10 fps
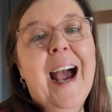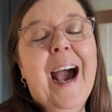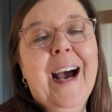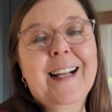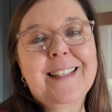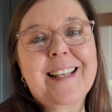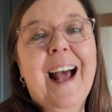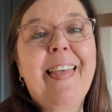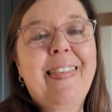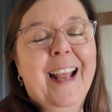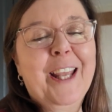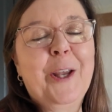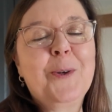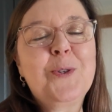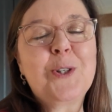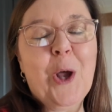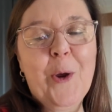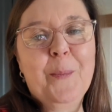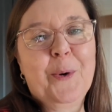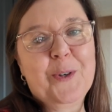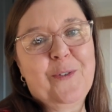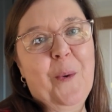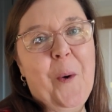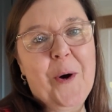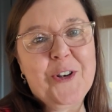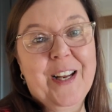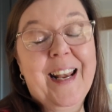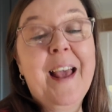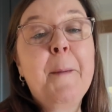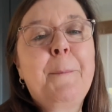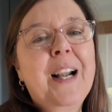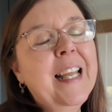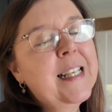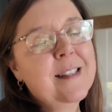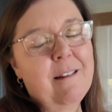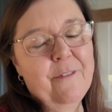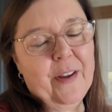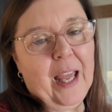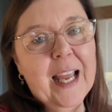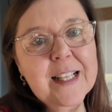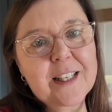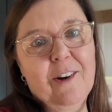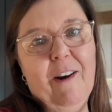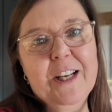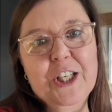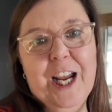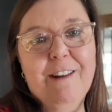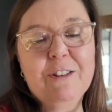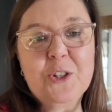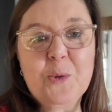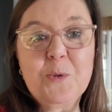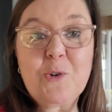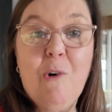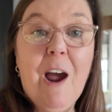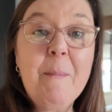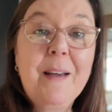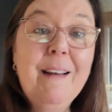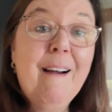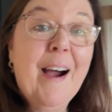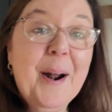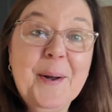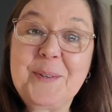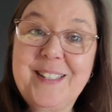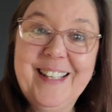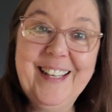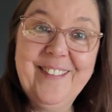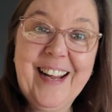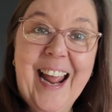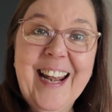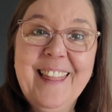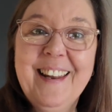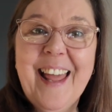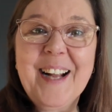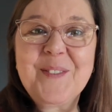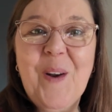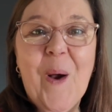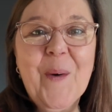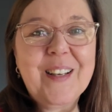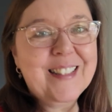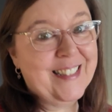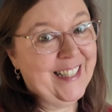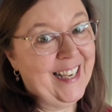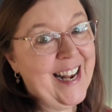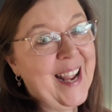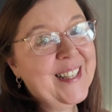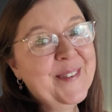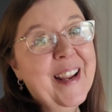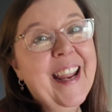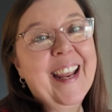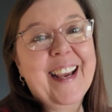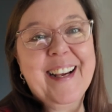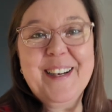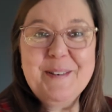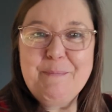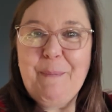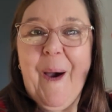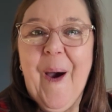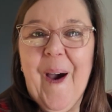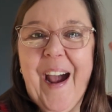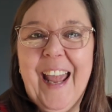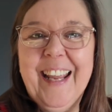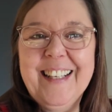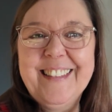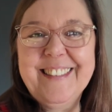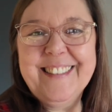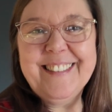and thank you so much for watching. Please don't forget to like, share and subscribe, and I'll see you again in the next vlog. See you next week. Bye.